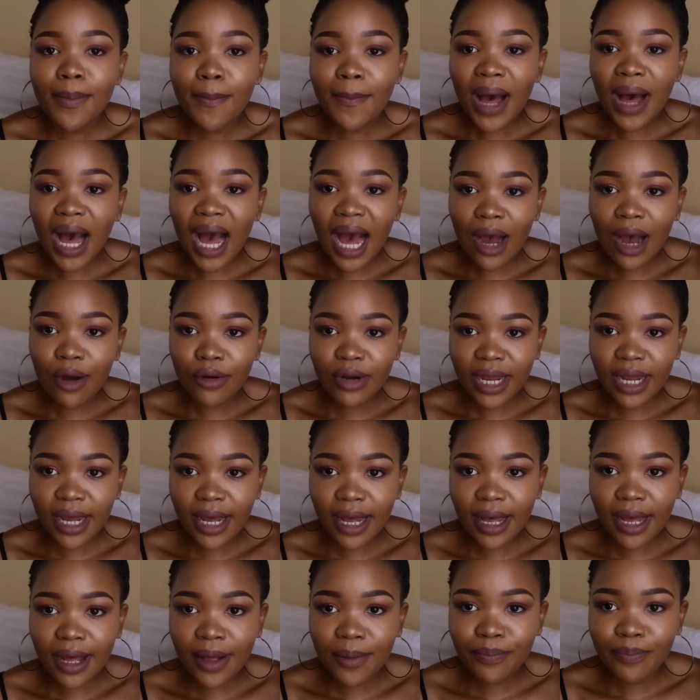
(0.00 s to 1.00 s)

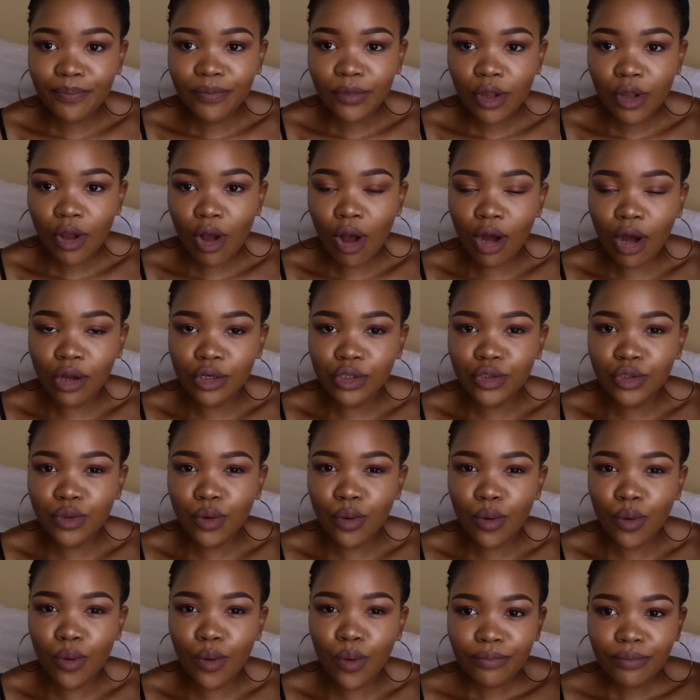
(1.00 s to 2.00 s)
powder
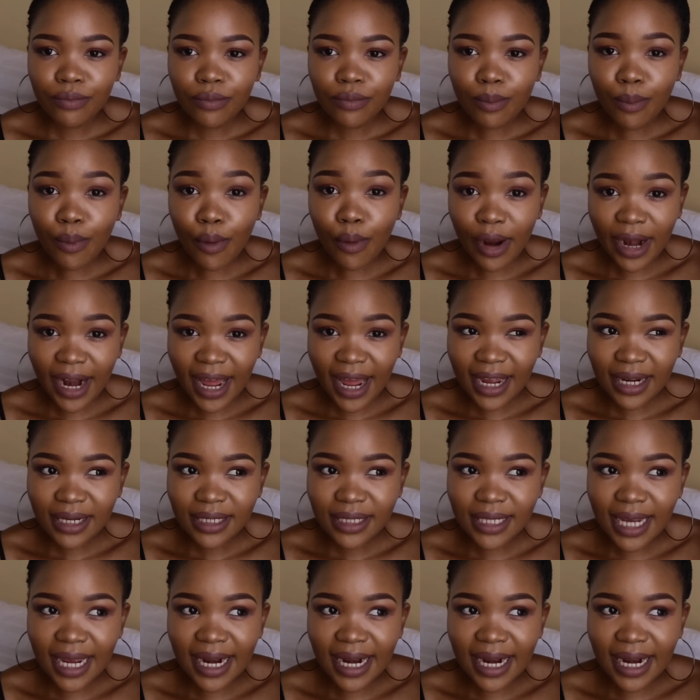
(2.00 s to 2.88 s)
contour product,